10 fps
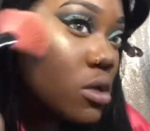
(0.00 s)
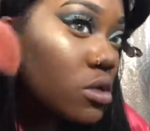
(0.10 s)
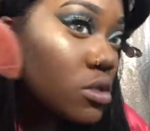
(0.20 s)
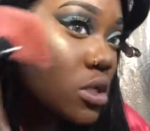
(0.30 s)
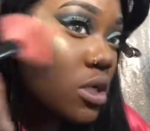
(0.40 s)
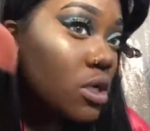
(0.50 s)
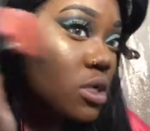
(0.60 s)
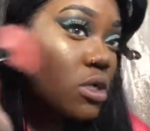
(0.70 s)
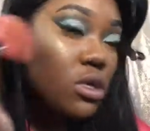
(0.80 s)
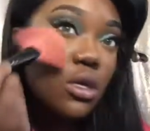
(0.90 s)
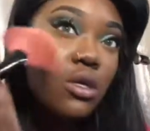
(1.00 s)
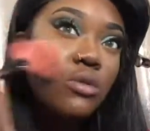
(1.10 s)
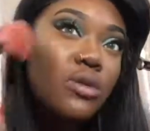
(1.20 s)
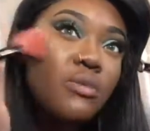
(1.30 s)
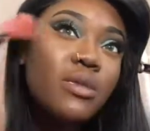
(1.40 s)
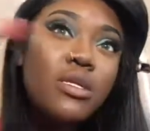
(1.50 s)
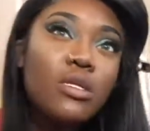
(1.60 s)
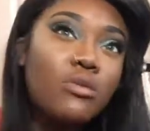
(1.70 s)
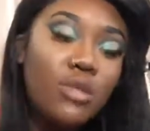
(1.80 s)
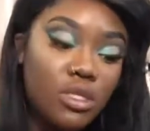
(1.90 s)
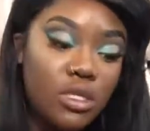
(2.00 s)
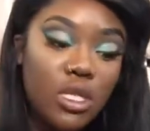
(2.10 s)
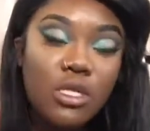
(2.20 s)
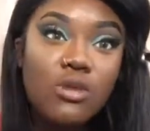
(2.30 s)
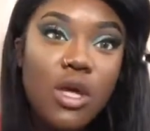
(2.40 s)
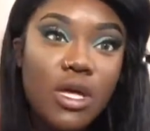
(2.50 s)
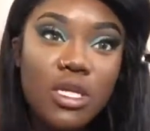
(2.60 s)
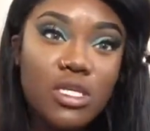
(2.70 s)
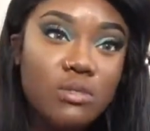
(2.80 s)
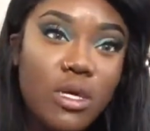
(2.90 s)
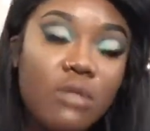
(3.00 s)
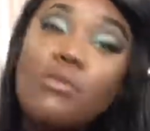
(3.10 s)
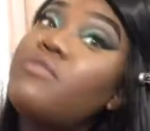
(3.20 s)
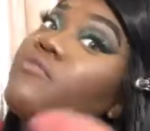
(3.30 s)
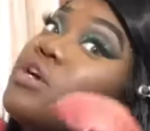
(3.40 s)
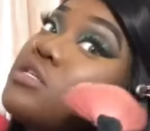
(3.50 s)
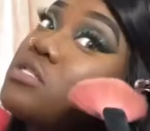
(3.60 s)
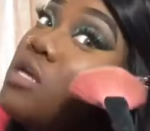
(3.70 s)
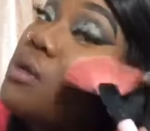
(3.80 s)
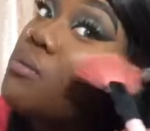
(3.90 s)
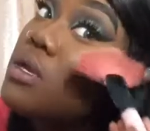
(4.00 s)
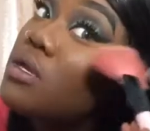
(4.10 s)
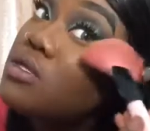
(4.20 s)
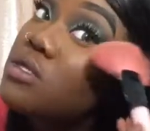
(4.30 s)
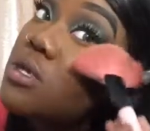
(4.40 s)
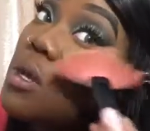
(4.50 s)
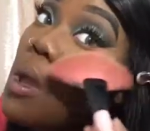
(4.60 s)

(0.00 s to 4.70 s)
Cause like you wanna look like you got kissed by the motherfucking sun, bitch.